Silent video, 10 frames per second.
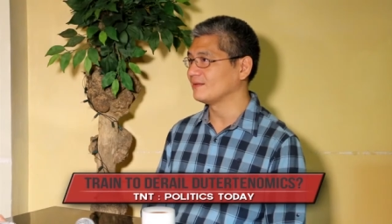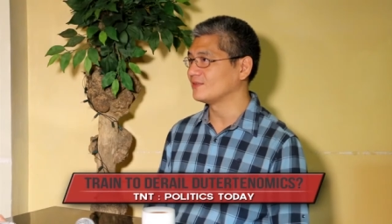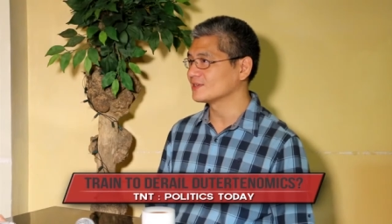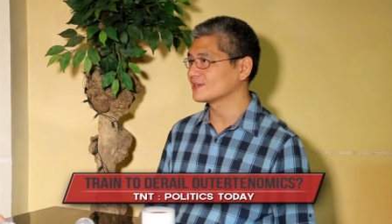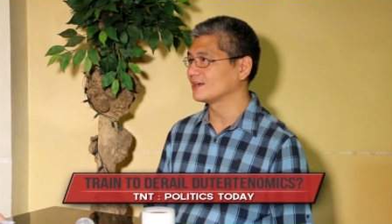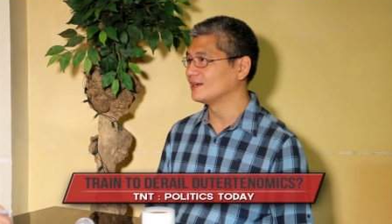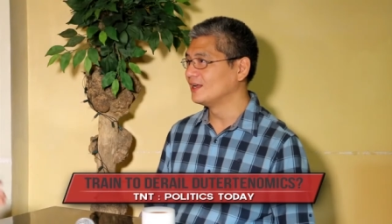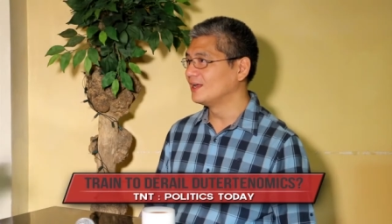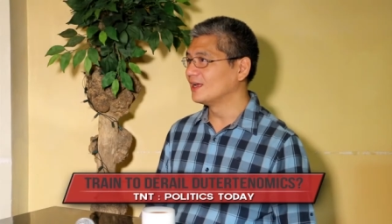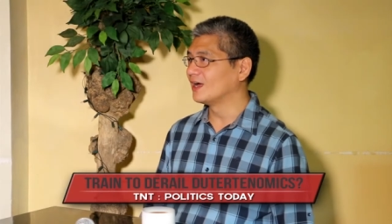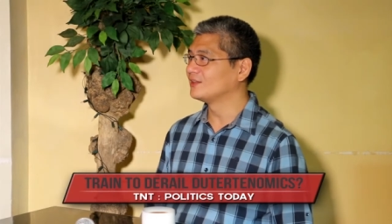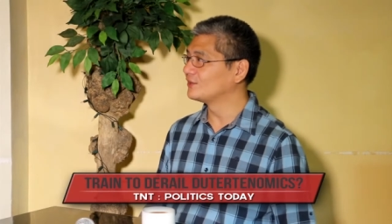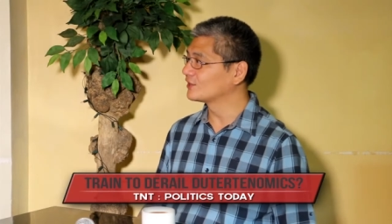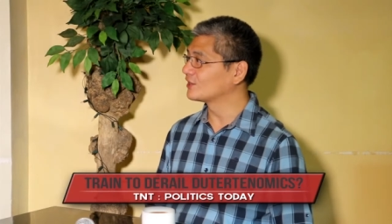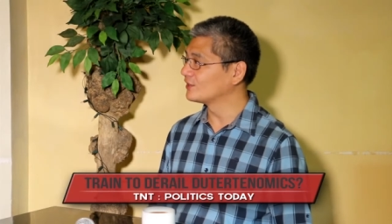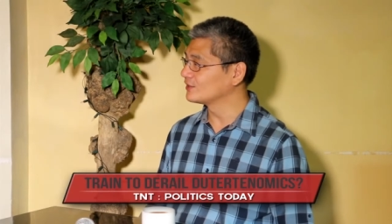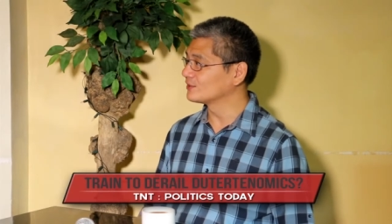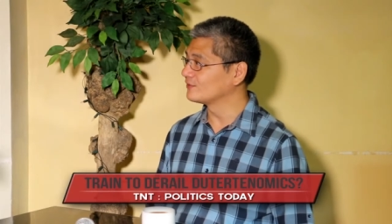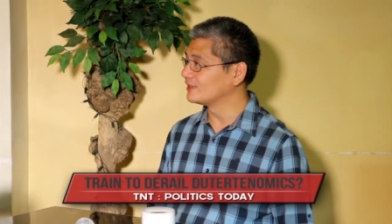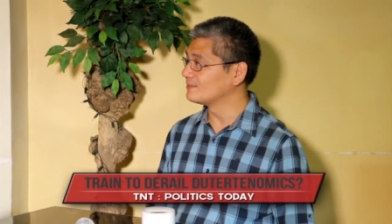If there's an undercurrent
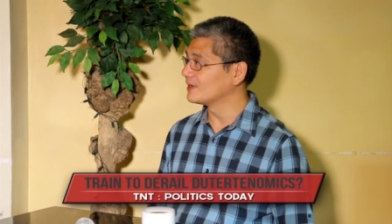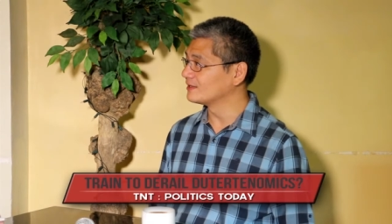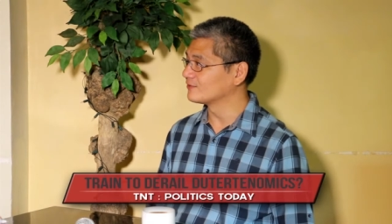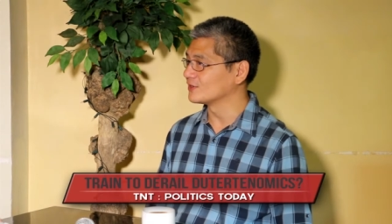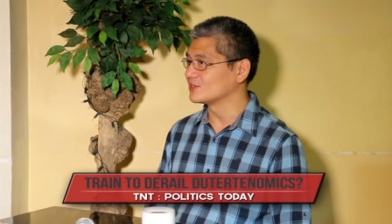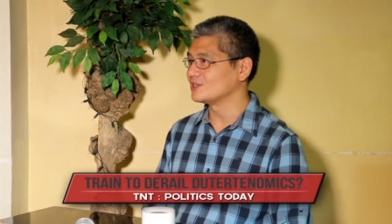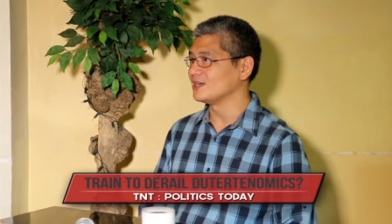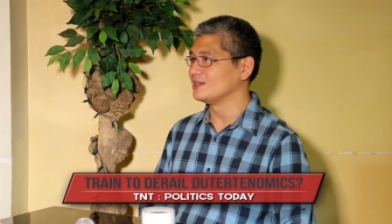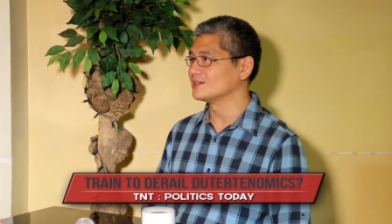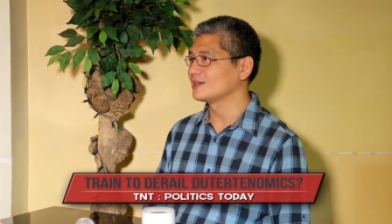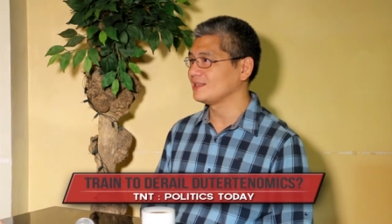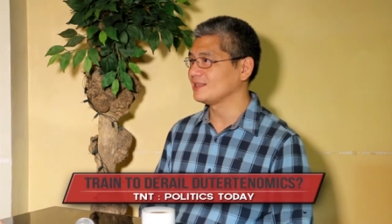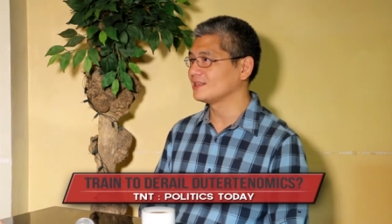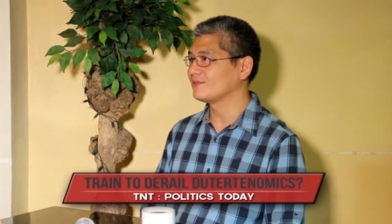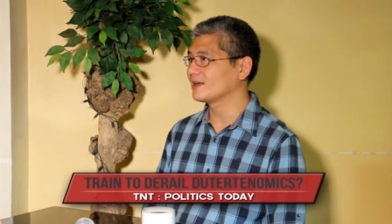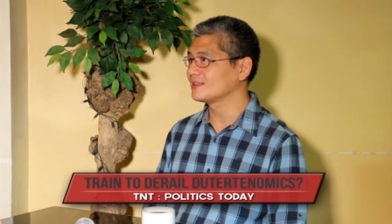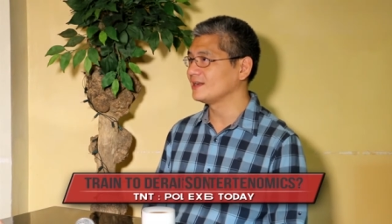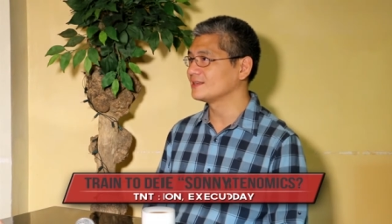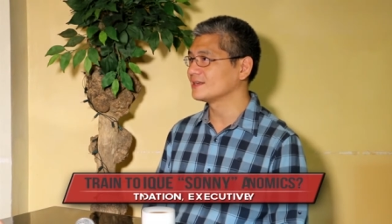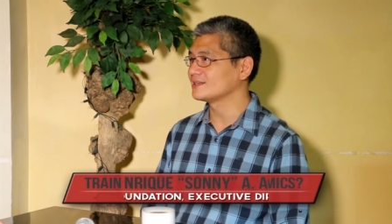of a demand for change, I think the fact that
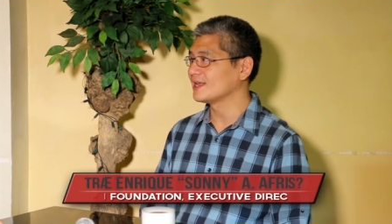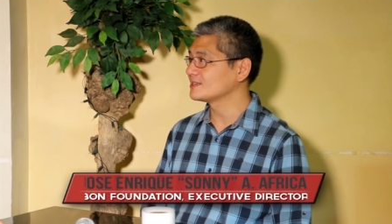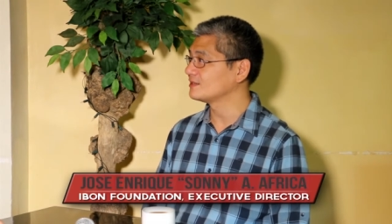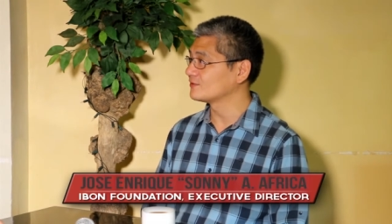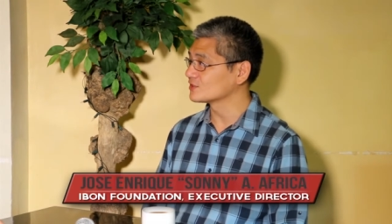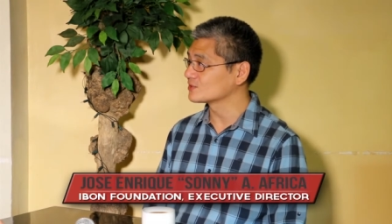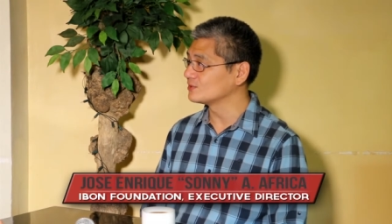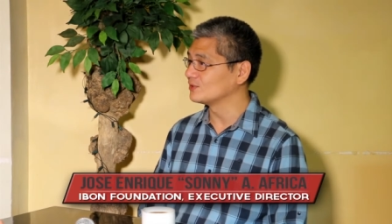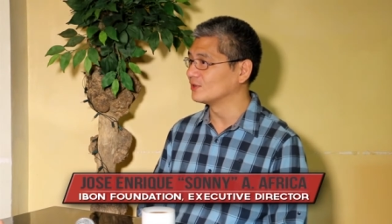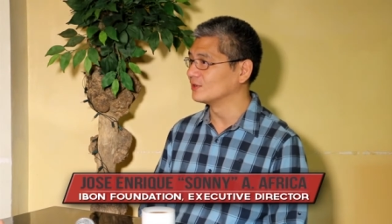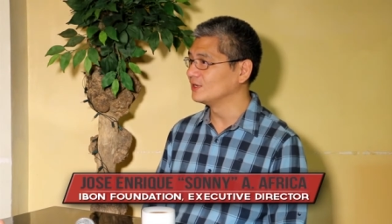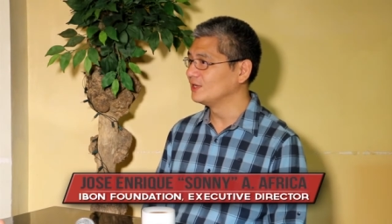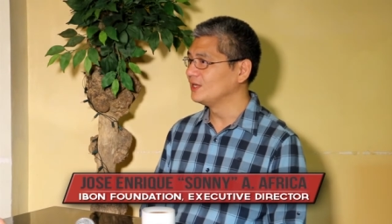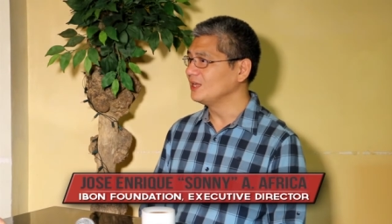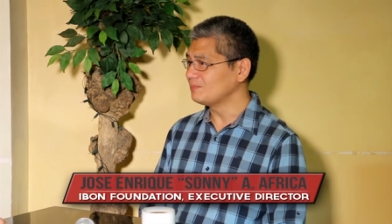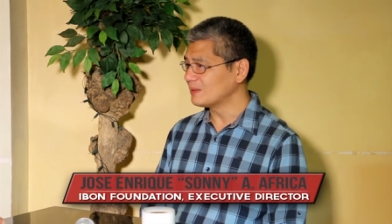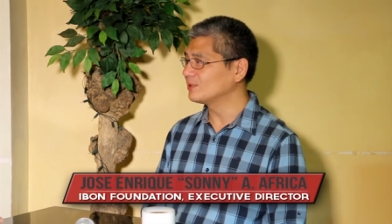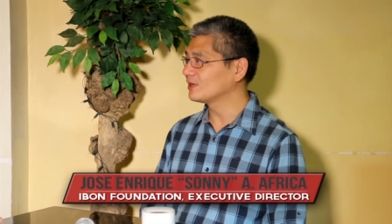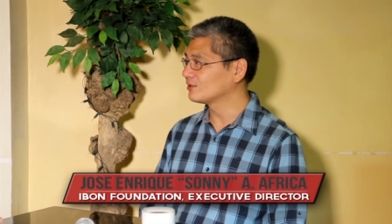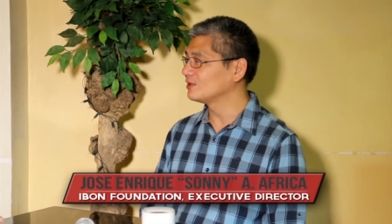it has lasted for so long,
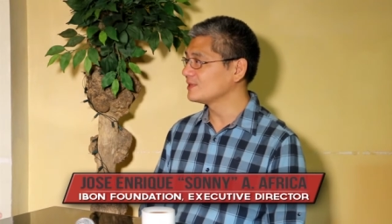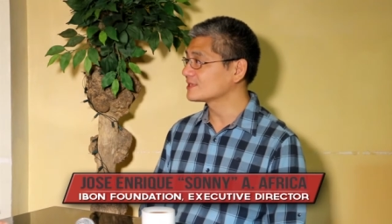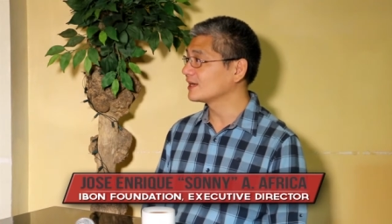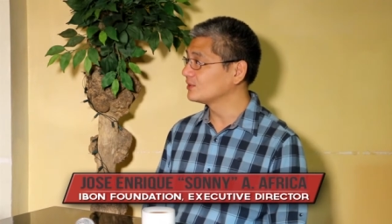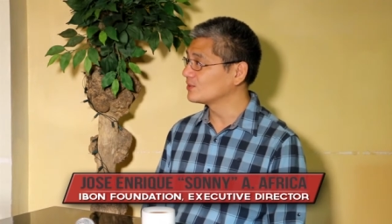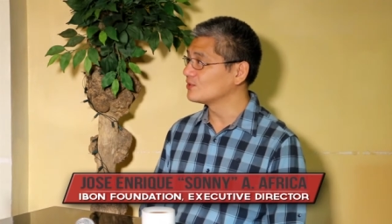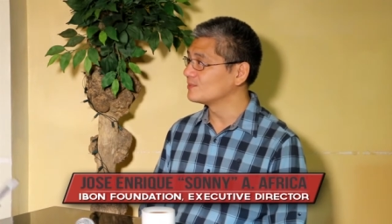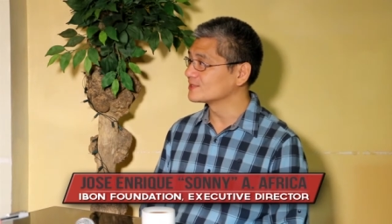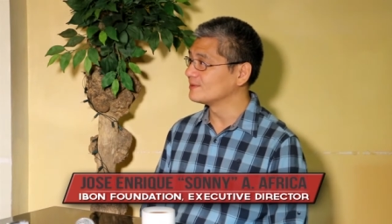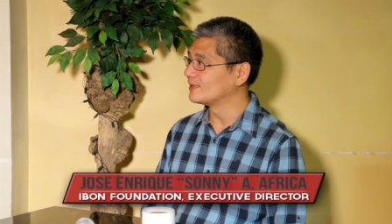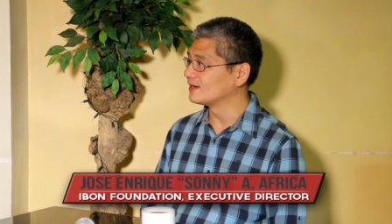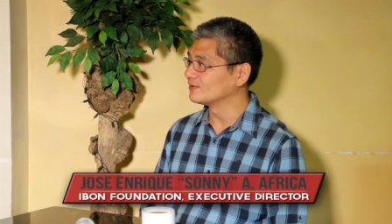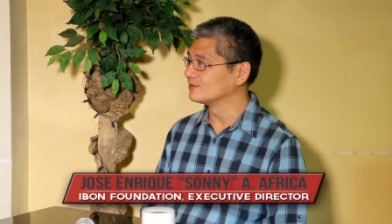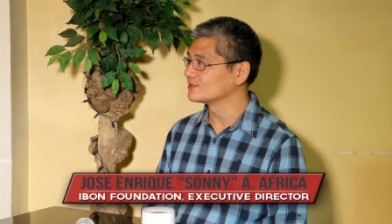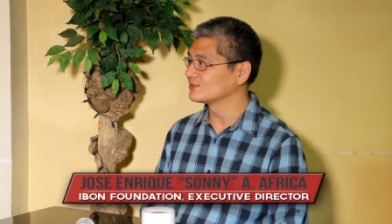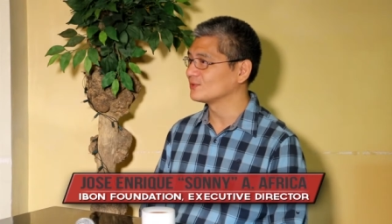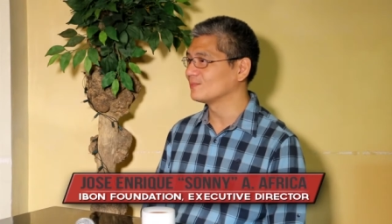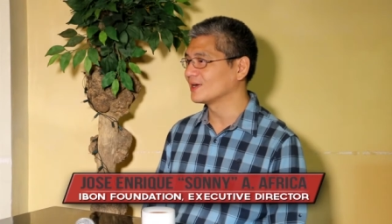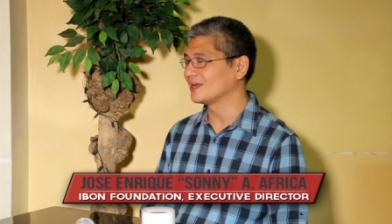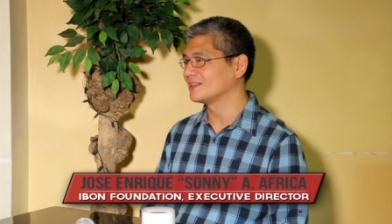people are always trying to cope somehow. So,
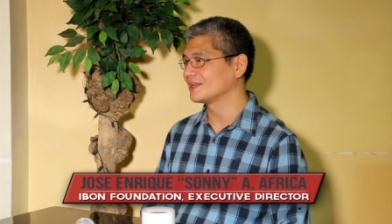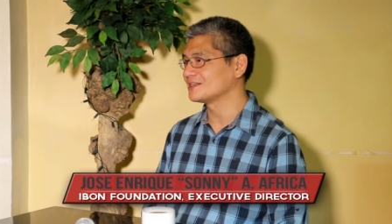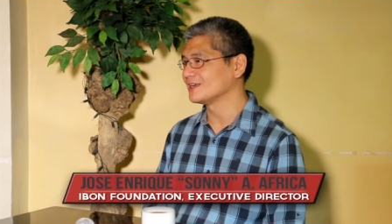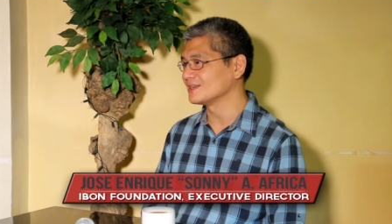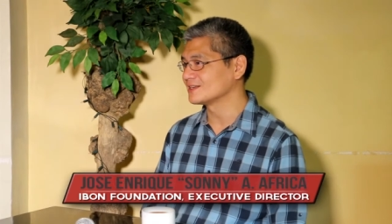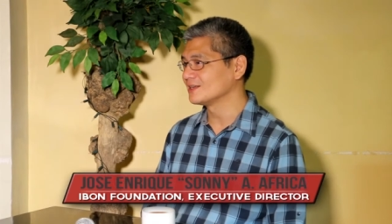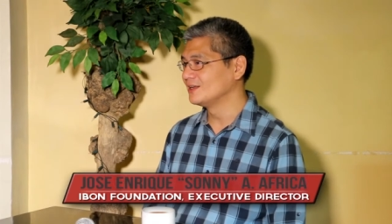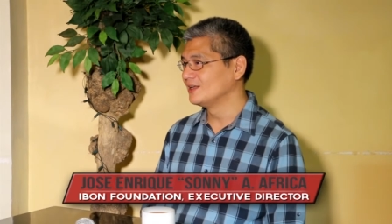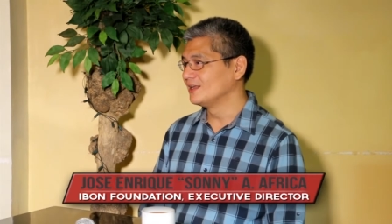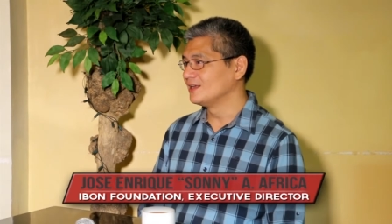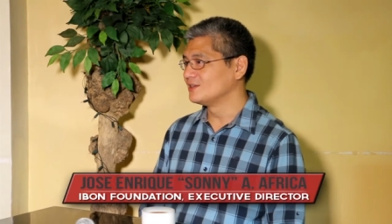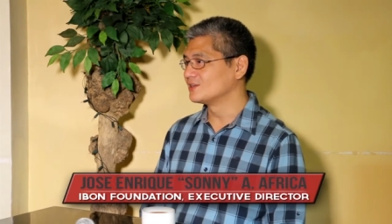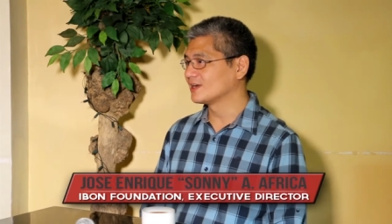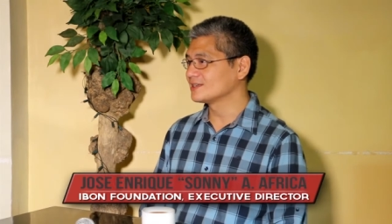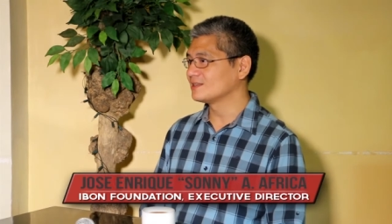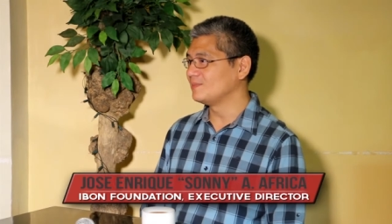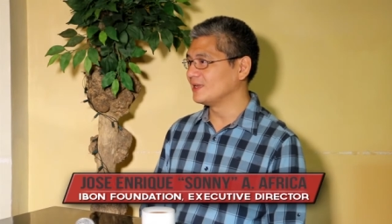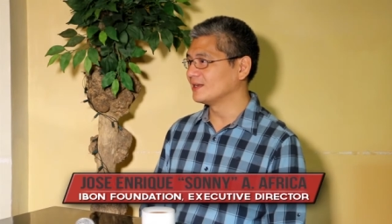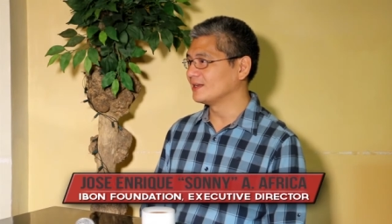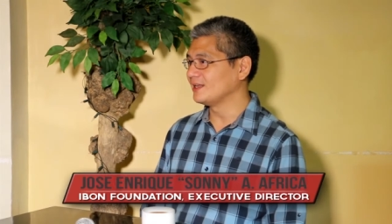kumbaga, in that sense, since there hasn't
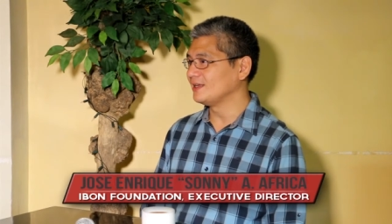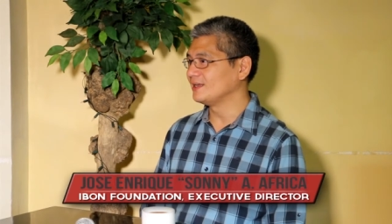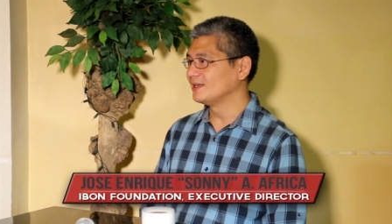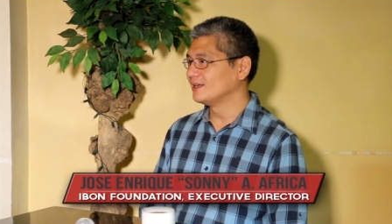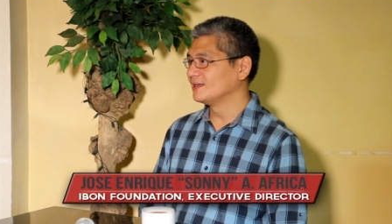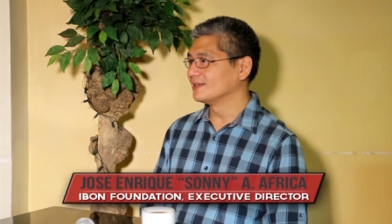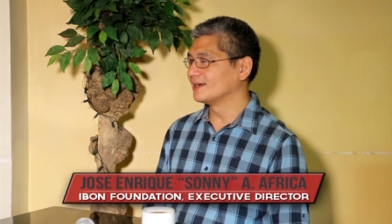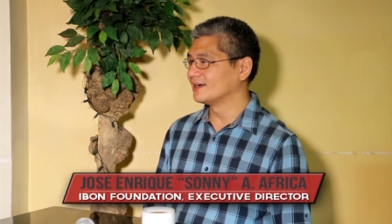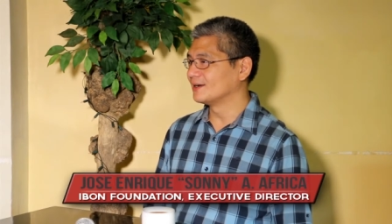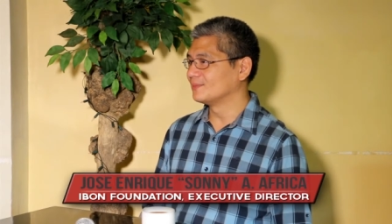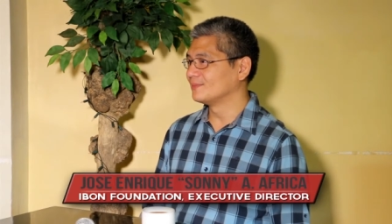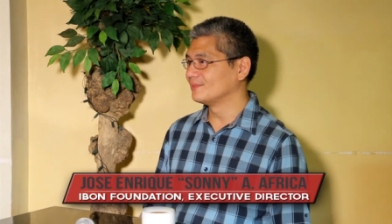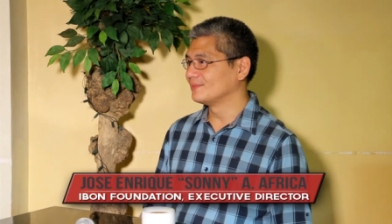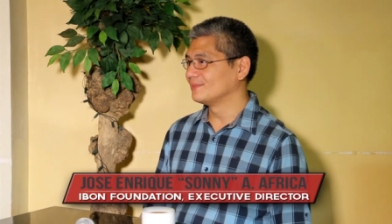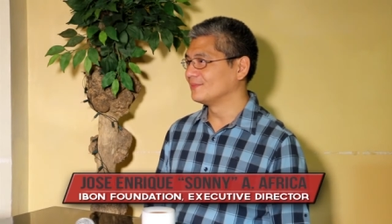been any um,